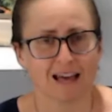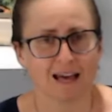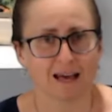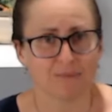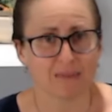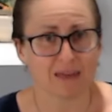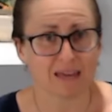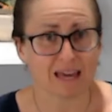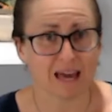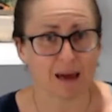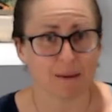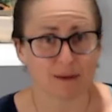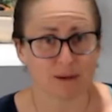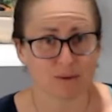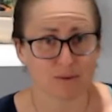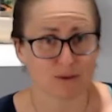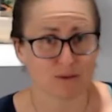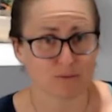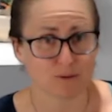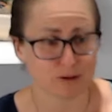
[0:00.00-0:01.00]
they're coming
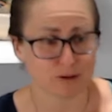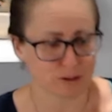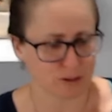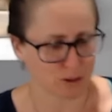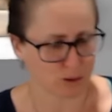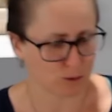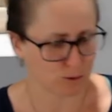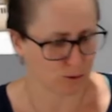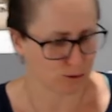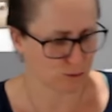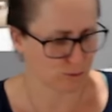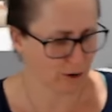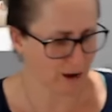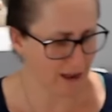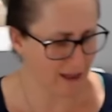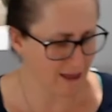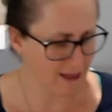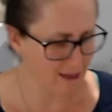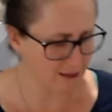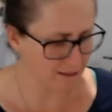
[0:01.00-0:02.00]
with a rose gold
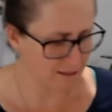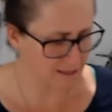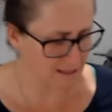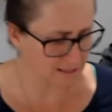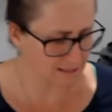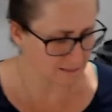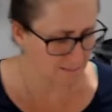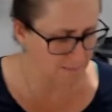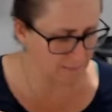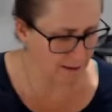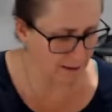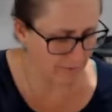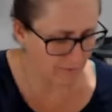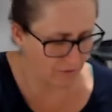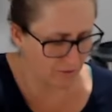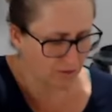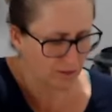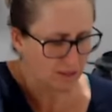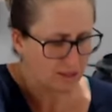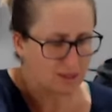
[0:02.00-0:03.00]
tray this month.
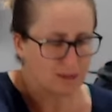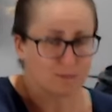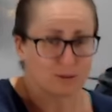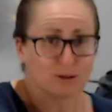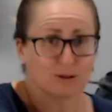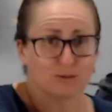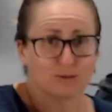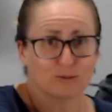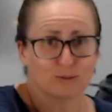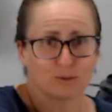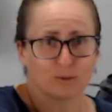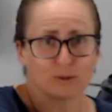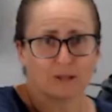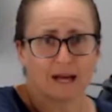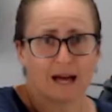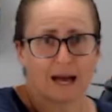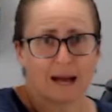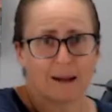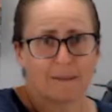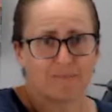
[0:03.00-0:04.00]
The beautiful
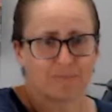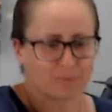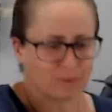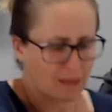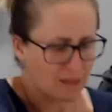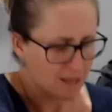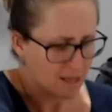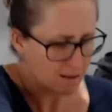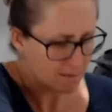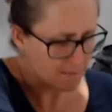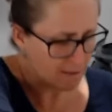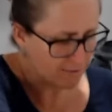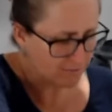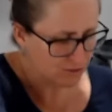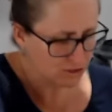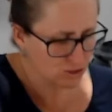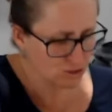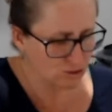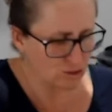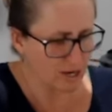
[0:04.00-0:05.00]

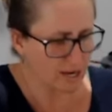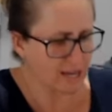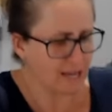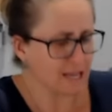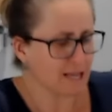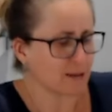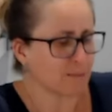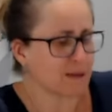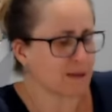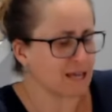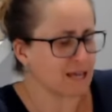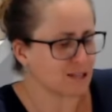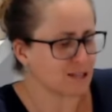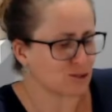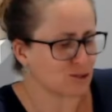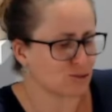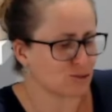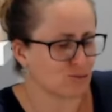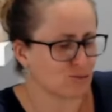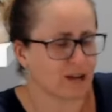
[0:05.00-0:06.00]
muffin tray and a pizza
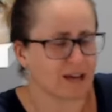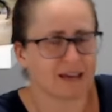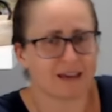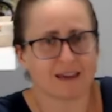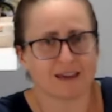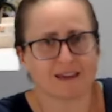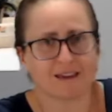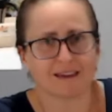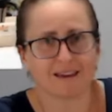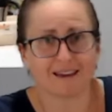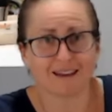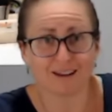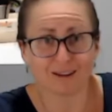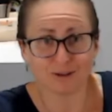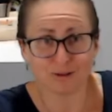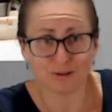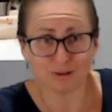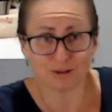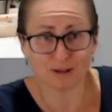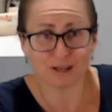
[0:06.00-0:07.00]
tray and a
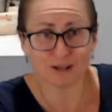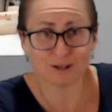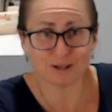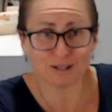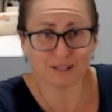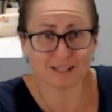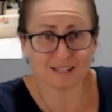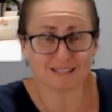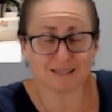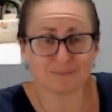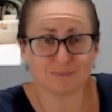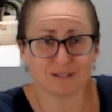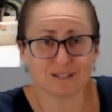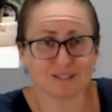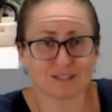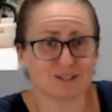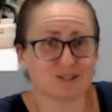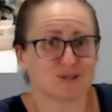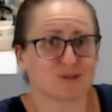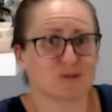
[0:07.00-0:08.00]
Simply
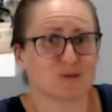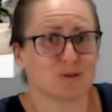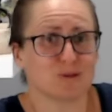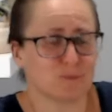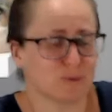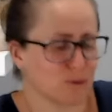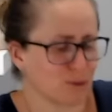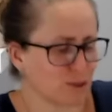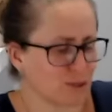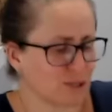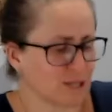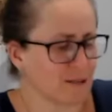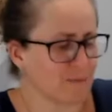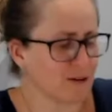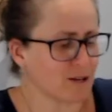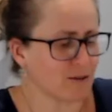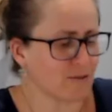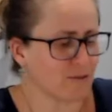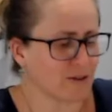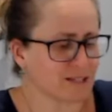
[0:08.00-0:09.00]
Delicious cookbook. So let
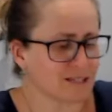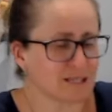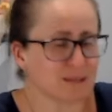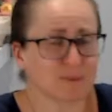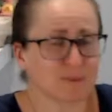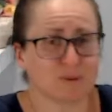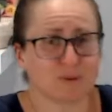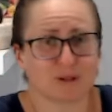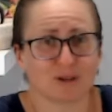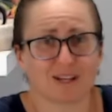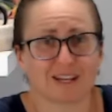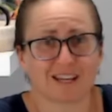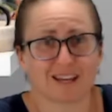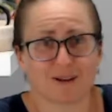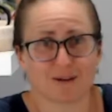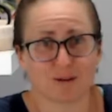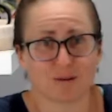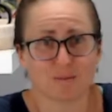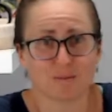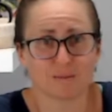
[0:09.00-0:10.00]
me know if I can support you to
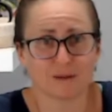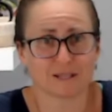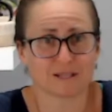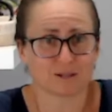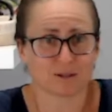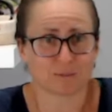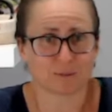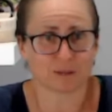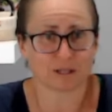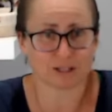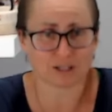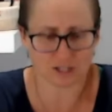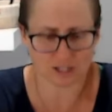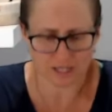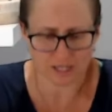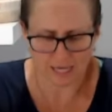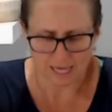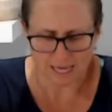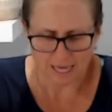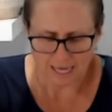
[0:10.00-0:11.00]
get a Thermomix on the bench.
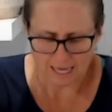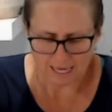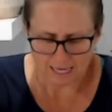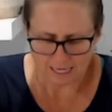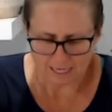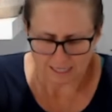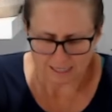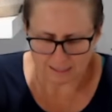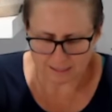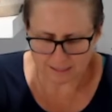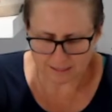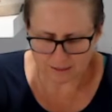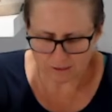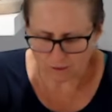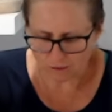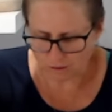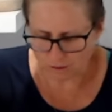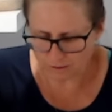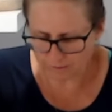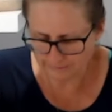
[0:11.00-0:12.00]
So
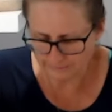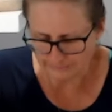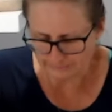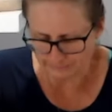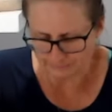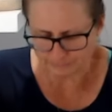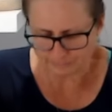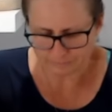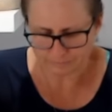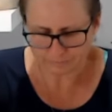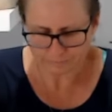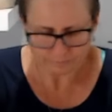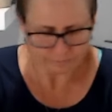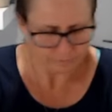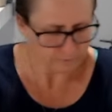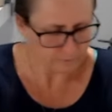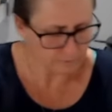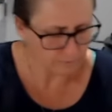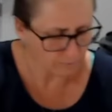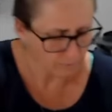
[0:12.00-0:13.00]

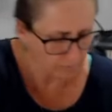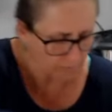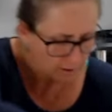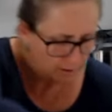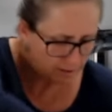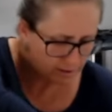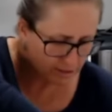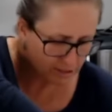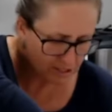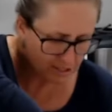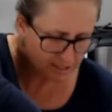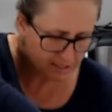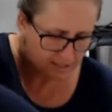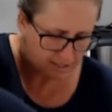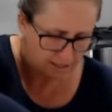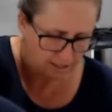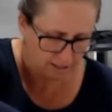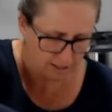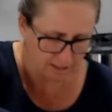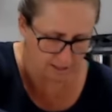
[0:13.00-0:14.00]
I'm just
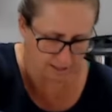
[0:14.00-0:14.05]
going to